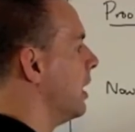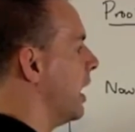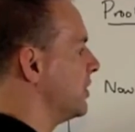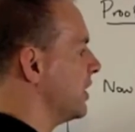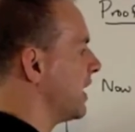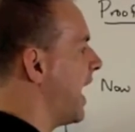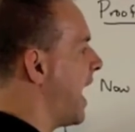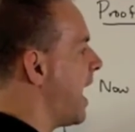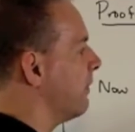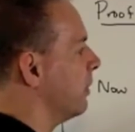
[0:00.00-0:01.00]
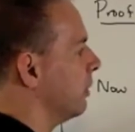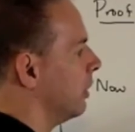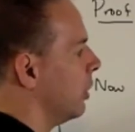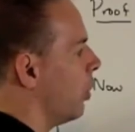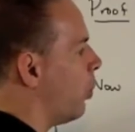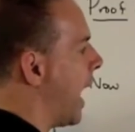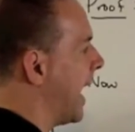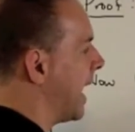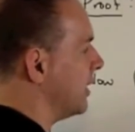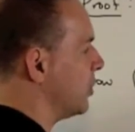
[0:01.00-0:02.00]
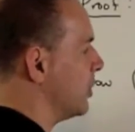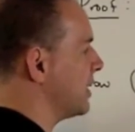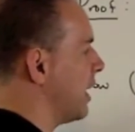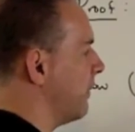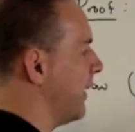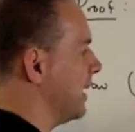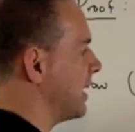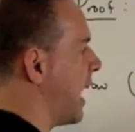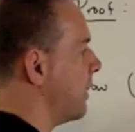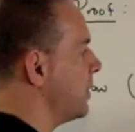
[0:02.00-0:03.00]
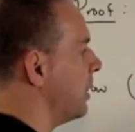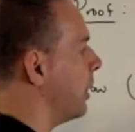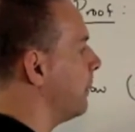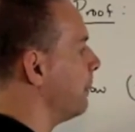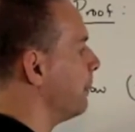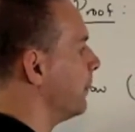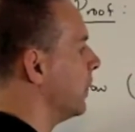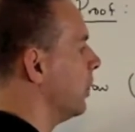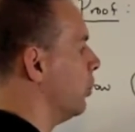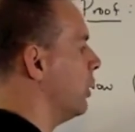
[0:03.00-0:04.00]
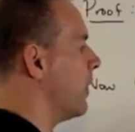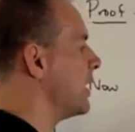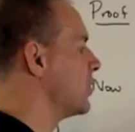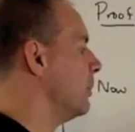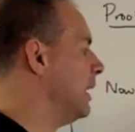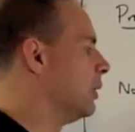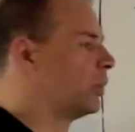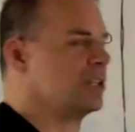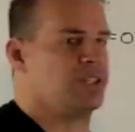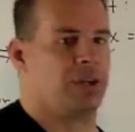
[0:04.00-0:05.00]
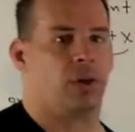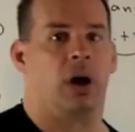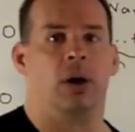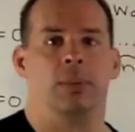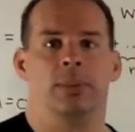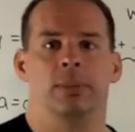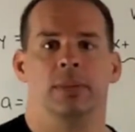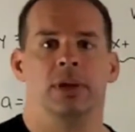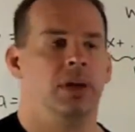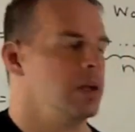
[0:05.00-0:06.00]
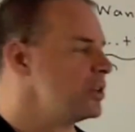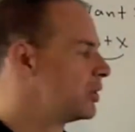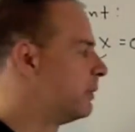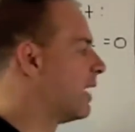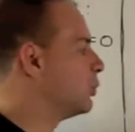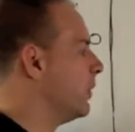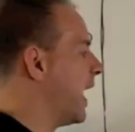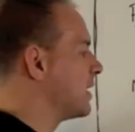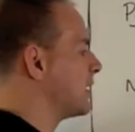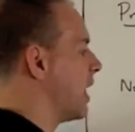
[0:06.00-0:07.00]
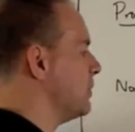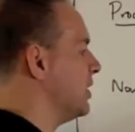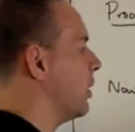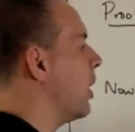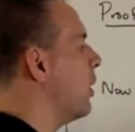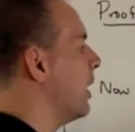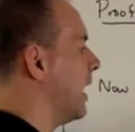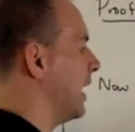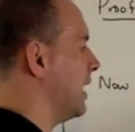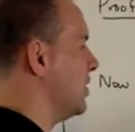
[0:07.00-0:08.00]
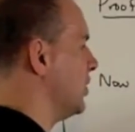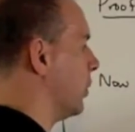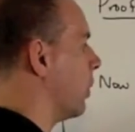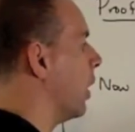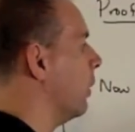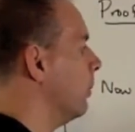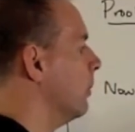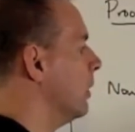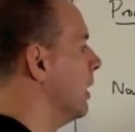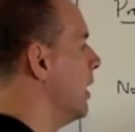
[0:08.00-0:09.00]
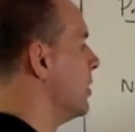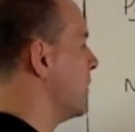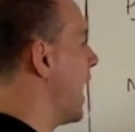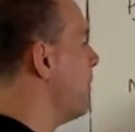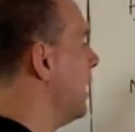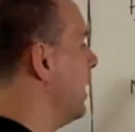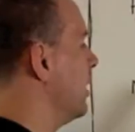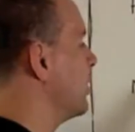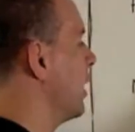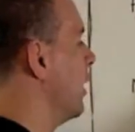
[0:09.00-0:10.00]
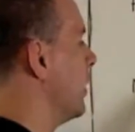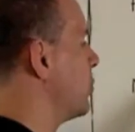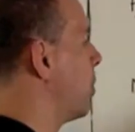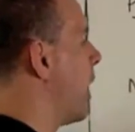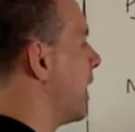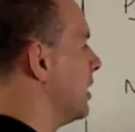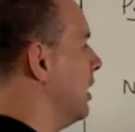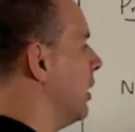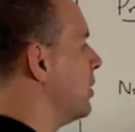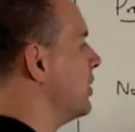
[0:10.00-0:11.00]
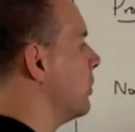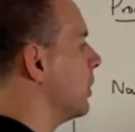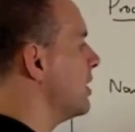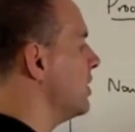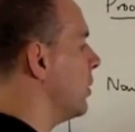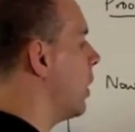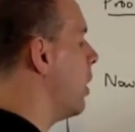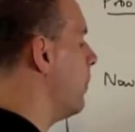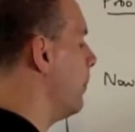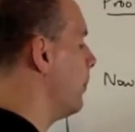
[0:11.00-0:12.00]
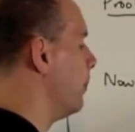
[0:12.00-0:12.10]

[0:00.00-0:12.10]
And since I have y added to itself n times here, we know that's going to be equal to 0. So I'm left with x times 0, and I get a 0. So that means this product here is equal to 0.